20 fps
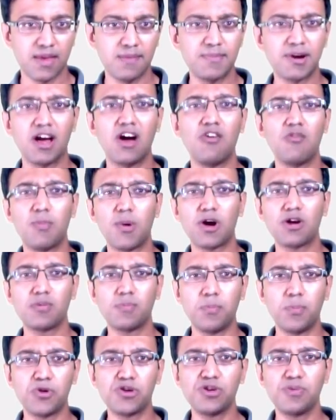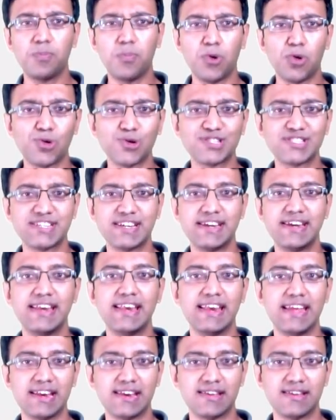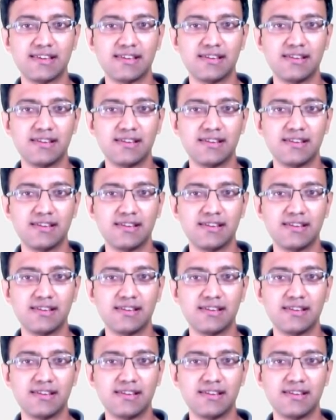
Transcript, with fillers: But how about put, post, and delete?